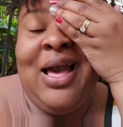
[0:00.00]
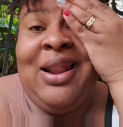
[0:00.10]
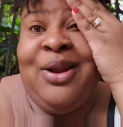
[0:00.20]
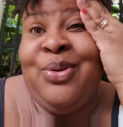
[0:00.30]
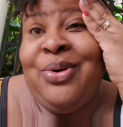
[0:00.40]

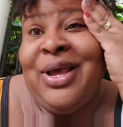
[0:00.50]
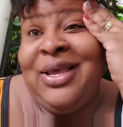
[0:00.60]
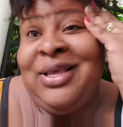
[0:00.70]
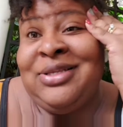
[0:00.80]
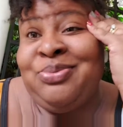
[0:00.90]
And I know
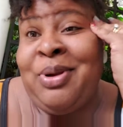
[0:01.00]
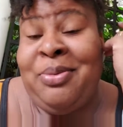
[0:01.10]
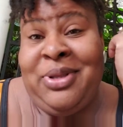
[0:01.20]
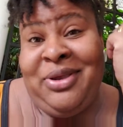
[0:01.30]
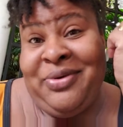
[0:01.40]
that he's
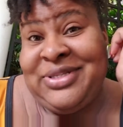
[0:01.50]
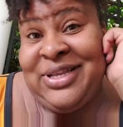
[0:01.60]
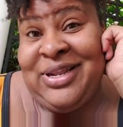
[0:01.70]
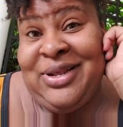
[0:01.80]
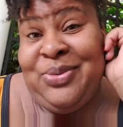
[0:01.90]
probably
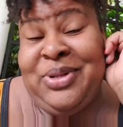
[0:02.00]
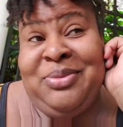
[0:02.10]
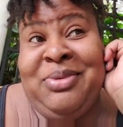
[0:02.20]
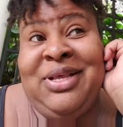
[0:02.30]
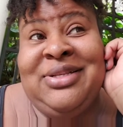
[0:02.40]
irritated
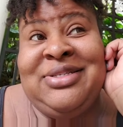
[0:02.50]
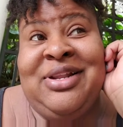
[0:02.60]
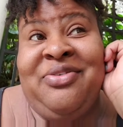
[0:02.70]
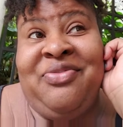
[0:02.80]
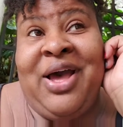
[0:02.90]
with me
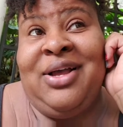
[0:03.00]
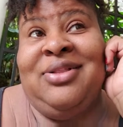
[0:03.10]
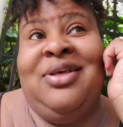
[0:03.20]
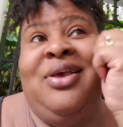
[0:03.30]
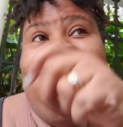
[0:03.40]
to the
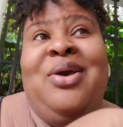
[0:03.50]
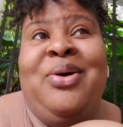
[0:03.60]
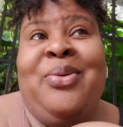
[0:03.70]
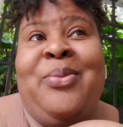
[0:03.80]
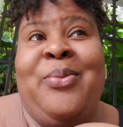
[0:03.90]
fact,
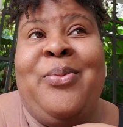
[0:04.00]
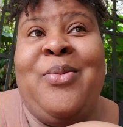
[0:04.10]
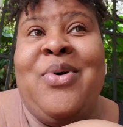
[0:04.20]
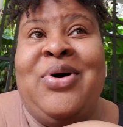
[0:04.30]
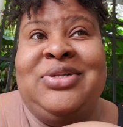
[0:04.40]

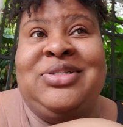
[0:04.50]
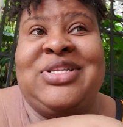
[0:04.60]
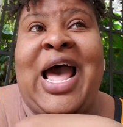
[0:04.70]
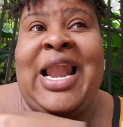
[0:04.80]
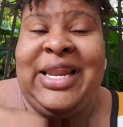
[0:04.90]

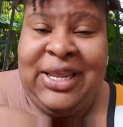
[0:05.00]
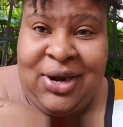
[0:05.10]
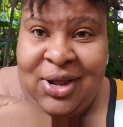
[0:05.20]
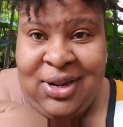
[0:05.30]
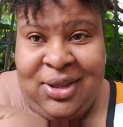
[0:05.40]
but I
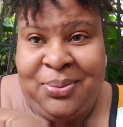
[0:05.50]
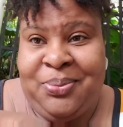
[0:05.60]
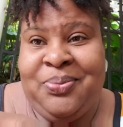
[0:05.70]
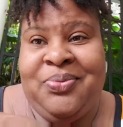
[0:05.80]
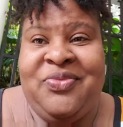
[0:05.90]
lean on
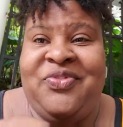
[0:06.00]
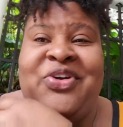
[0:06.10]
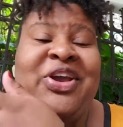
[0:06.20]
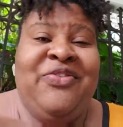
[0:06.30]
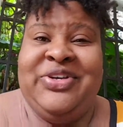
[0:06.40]
him
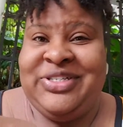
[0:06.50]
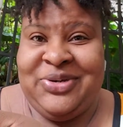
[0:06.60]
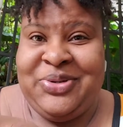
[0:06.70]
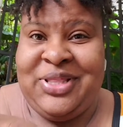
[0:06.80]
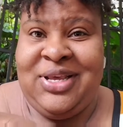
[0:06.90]
for every
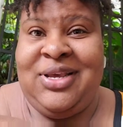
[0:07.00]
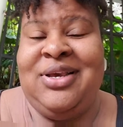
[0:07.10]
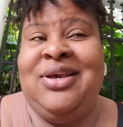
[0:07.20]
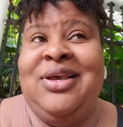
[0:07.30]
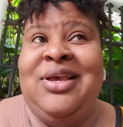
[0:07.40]
single
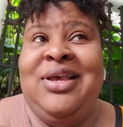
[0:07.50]
thing,